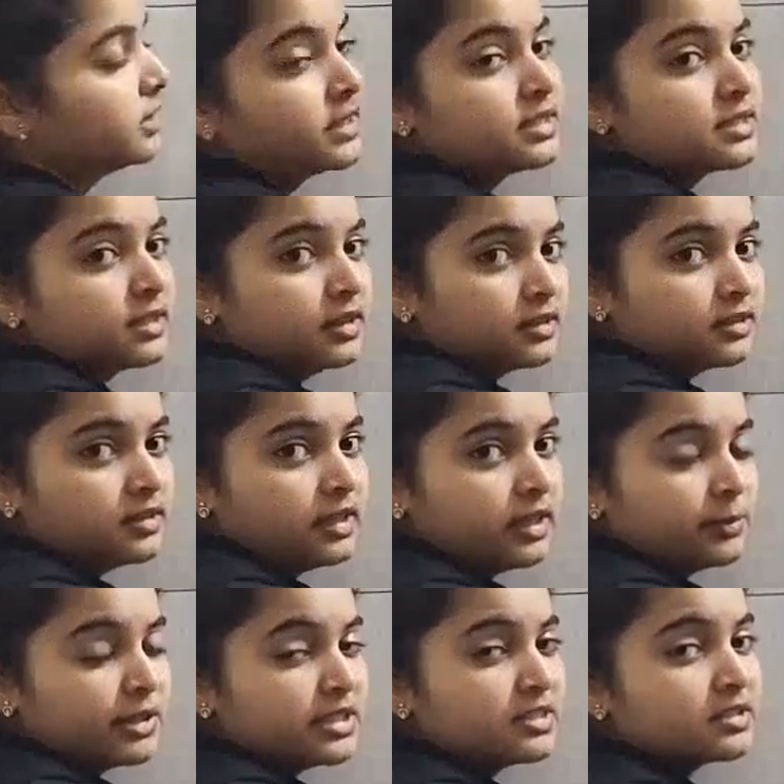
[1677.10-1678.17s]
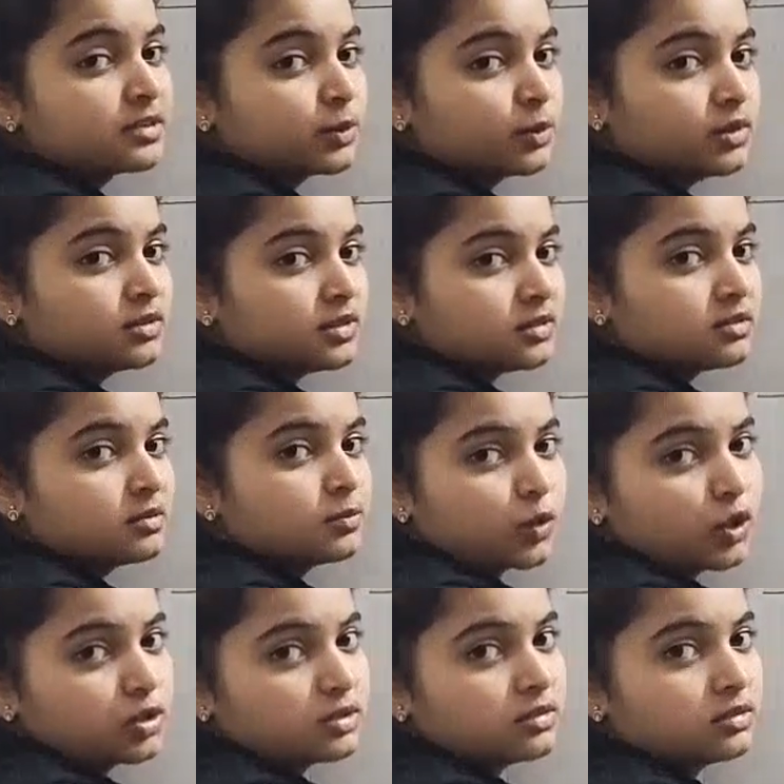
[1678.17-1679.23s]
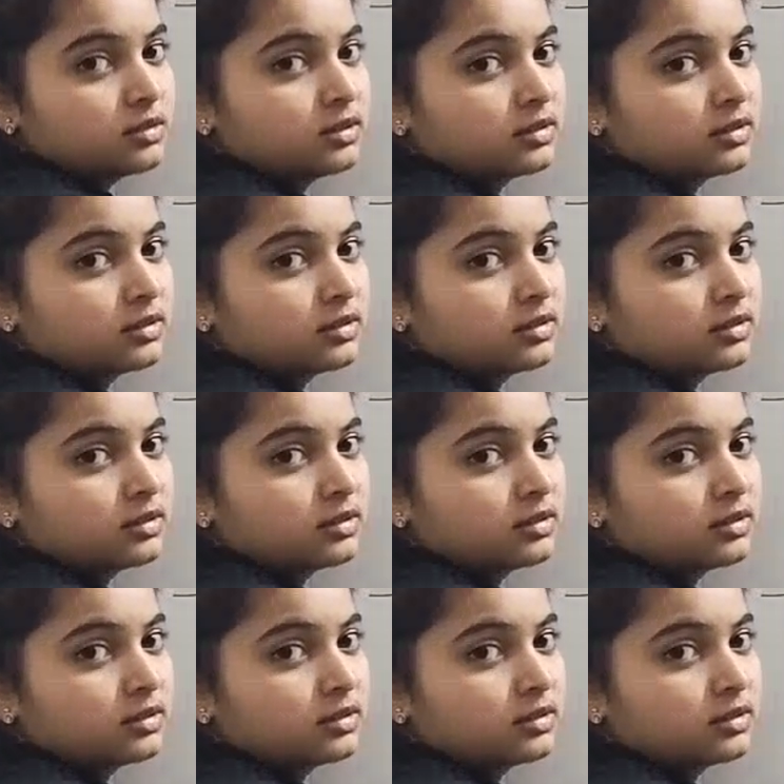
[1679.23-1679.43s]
its another name is solar system model.